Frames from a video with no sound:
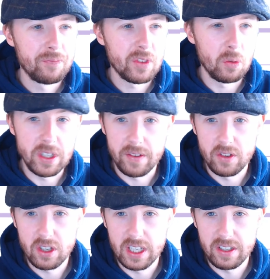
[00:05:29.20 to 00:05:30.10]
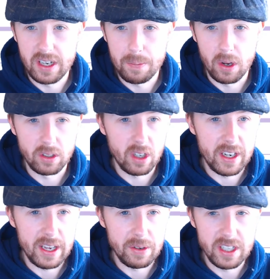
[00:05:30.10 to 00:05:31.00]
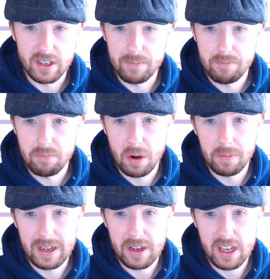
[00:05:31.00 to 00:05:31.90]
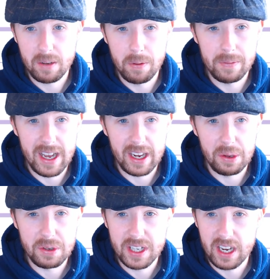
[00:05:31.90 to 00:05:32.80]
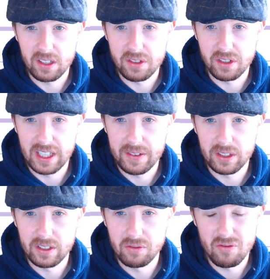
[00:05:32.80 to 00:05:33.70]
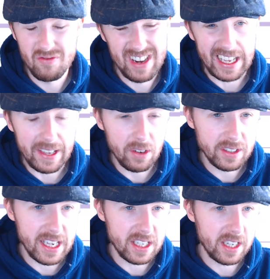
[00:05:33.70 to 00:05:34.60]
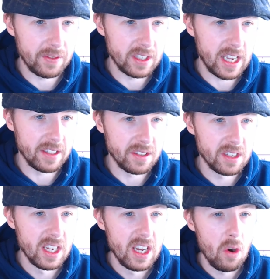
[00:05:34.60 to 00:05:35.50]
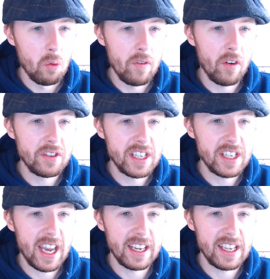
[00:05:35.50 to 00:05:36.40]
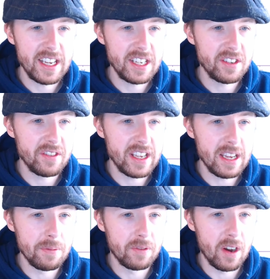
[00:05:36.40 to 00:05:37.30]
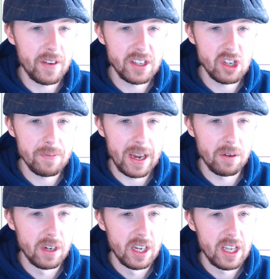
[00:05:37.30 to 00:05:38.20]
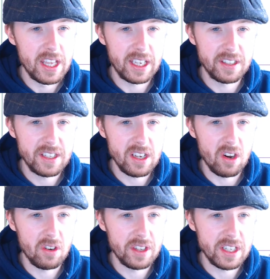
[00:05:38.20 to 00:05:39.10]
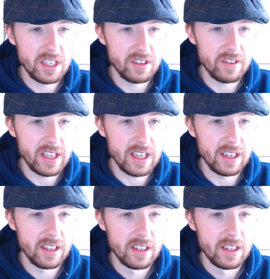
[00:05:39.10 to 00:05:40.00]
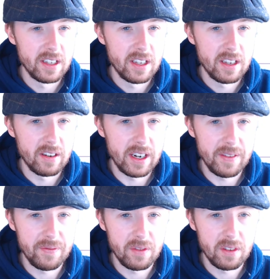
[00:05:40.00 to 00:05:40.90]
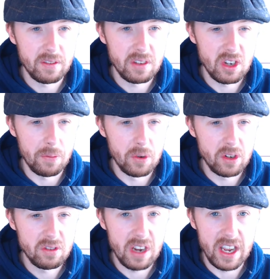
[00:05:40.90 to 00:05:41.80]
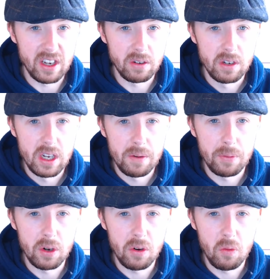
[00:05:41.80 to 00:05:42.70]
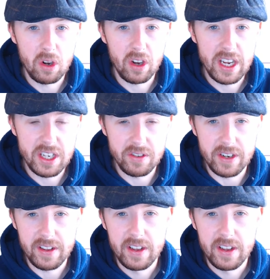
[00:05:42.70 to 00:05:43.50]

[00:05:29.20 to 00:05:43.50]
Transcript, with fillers: which I've just literally plonked on here, which is a probably you could probably argue a psychological level of give or take seven cents. We've obviously had a history here before. If I zoom out, you can see all this history here, right? It's not much, I know, but we've got history.